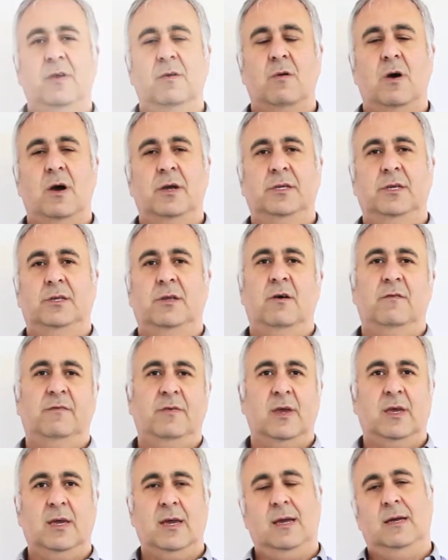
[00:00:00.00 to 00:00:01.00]
you write it off,
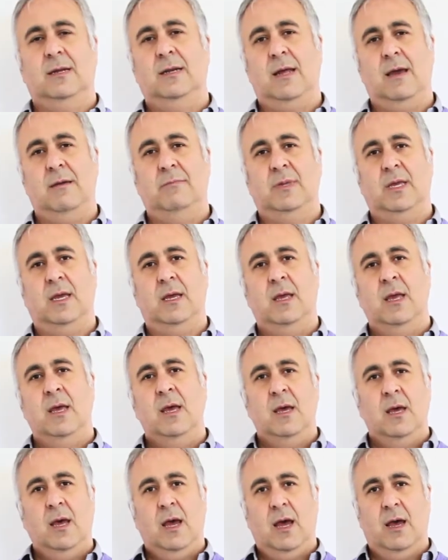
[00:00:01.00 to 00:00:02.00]
you can claim the
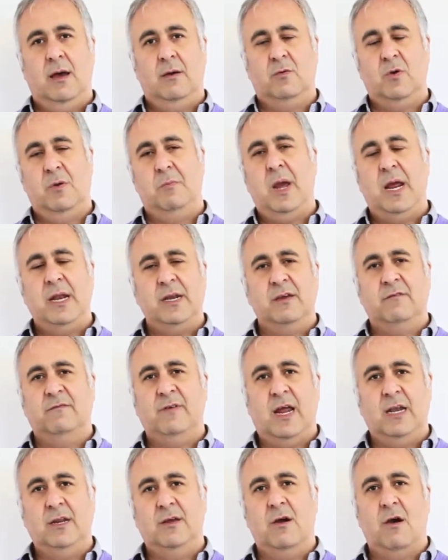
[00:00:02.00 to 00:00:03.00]
remaining
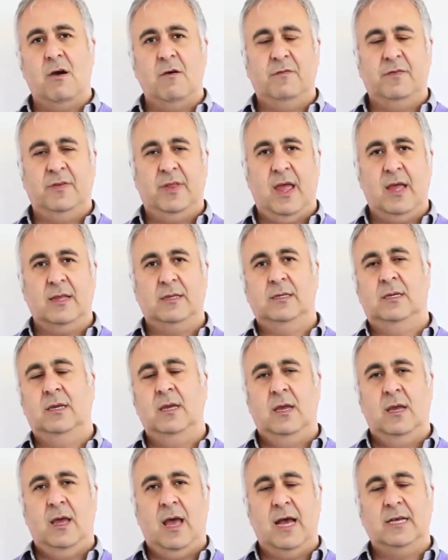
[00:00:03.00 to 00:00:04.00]
value of that
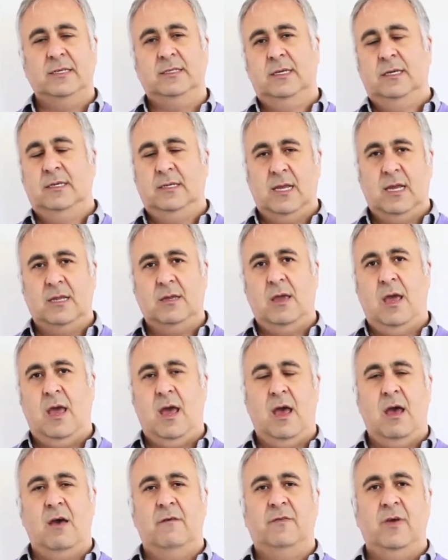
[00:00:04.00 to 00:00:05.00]
asset that you
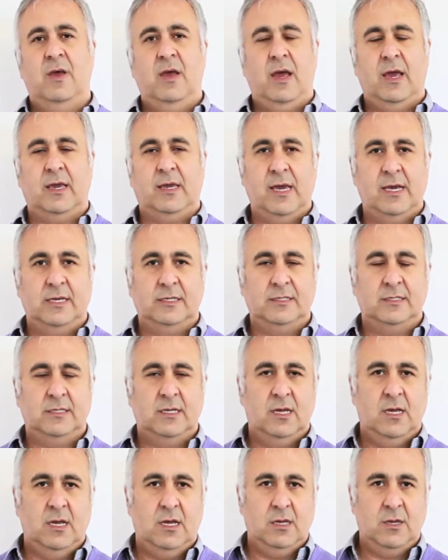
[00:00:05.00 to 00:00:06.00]
have against
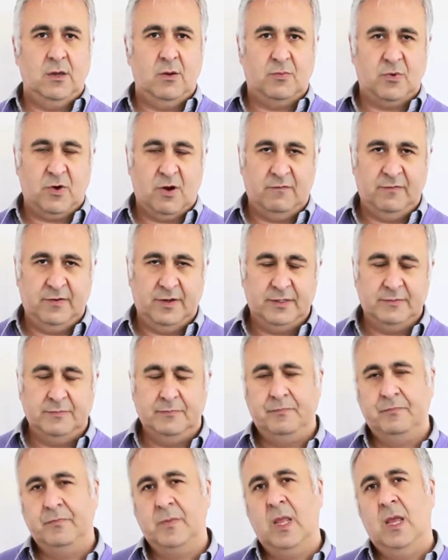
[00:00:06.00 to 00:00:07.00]
your profit.
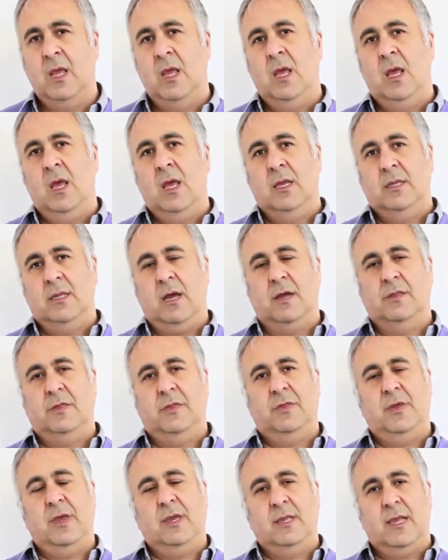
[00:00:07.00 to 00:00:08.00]
The
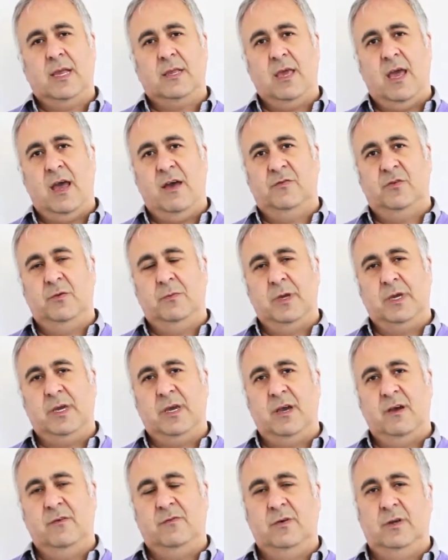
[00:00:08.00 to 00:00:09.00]
other thing that you have to be
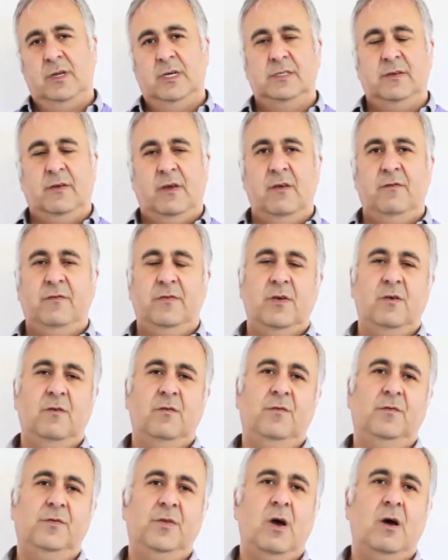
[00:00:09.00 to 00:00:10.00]
careful is if
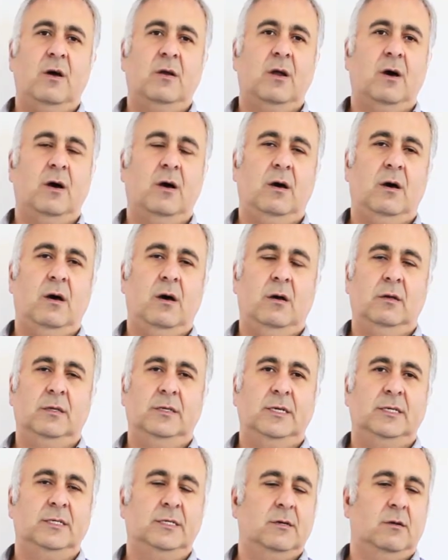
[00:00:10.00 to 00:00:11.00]
you've done all
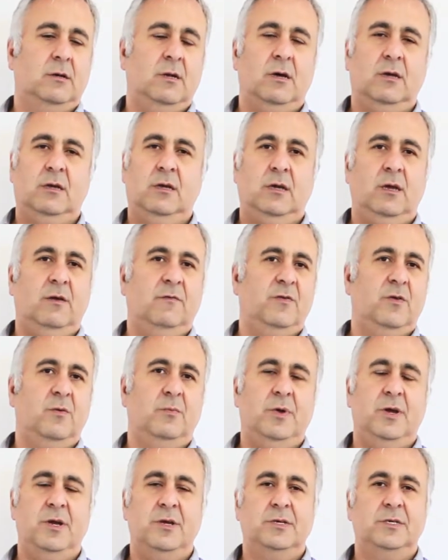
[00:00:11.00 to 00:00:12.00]
this, so like if you
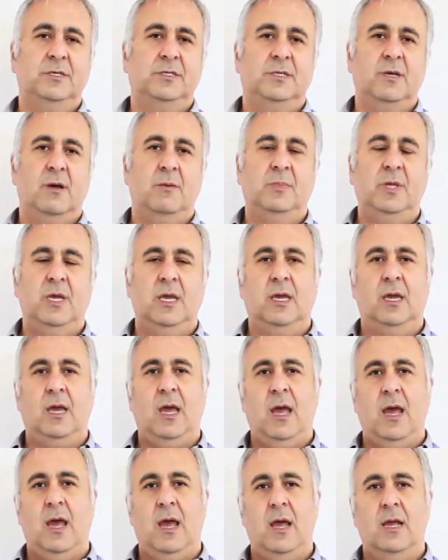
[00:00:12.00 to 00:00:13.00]
purchase something
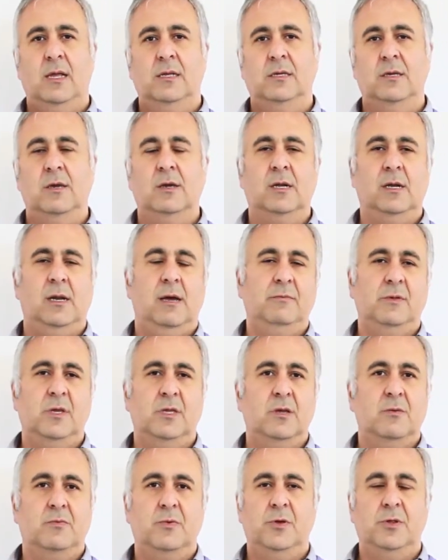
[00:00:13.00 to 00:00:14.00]
and you claim the
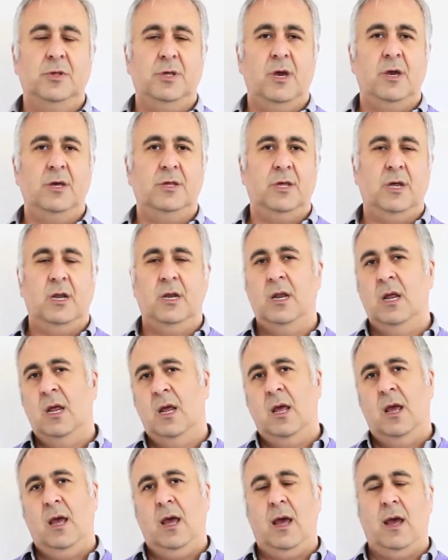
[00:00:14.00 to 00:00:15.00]
depreciation
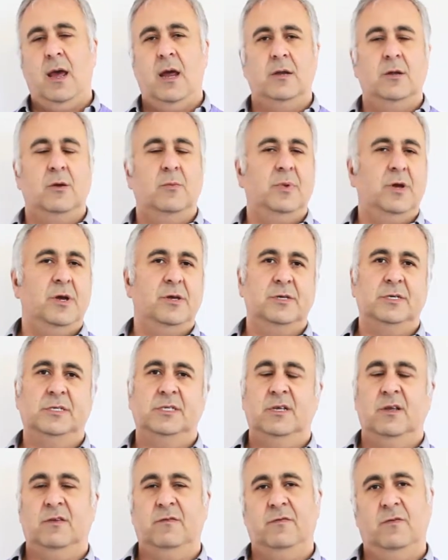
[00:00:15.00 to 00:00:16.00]
and you
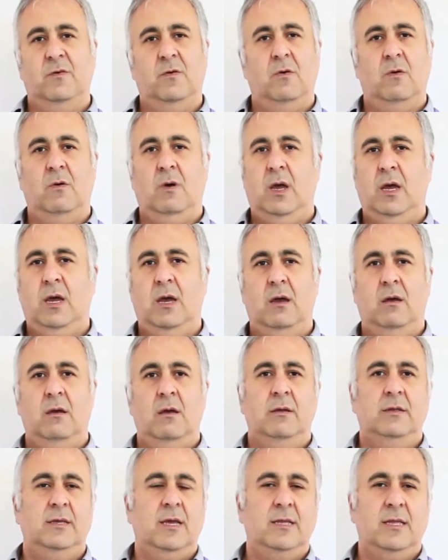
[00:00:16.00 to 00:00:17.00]
purchased it for
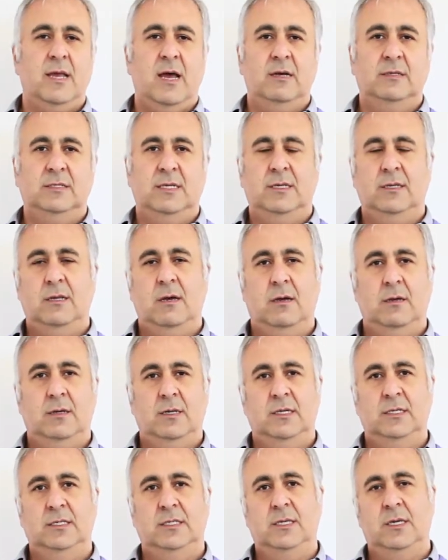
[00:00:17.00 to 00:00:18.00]

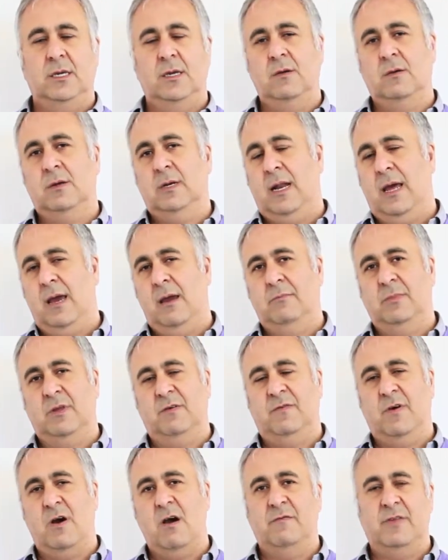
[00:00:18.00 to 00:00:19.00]
$10,000, you claim the
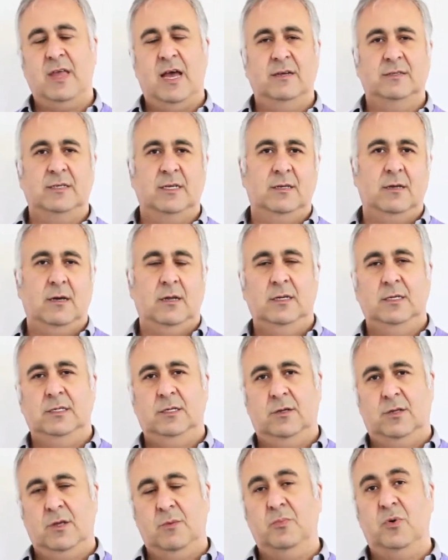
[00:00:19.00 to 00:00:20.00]
$5,000,
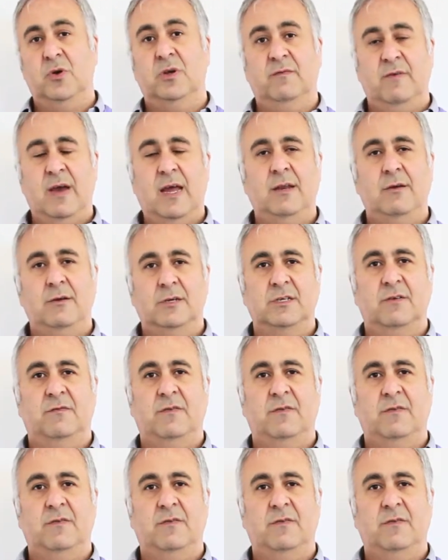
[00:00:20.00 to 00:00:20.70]
so the book value is